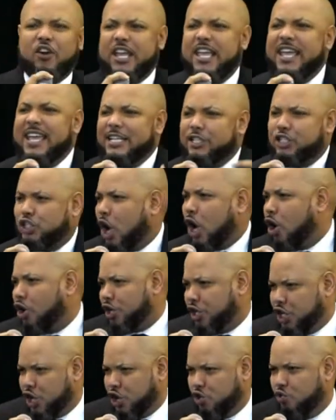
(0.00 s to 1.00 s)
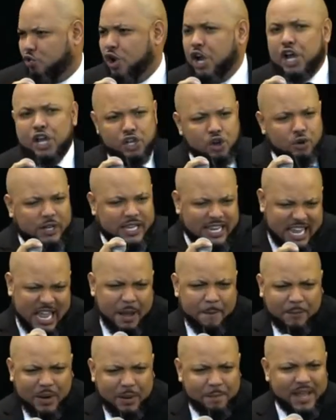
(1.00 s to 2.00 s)
he has taught you, you can
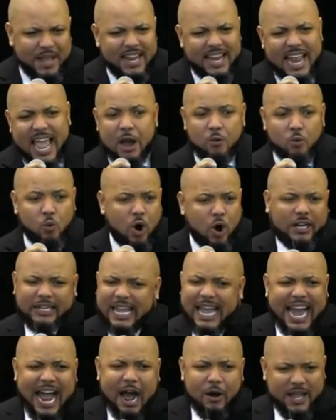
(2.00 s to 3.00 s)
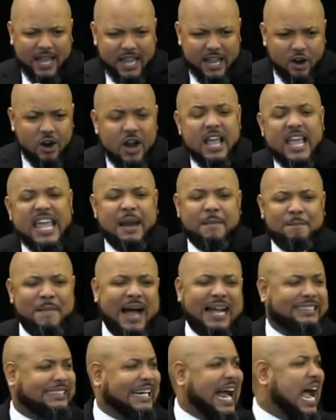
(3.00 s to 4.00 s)
implement implement it and work it out here in
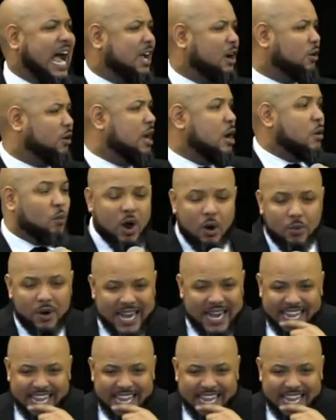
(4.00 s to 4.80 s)
my child. Well, when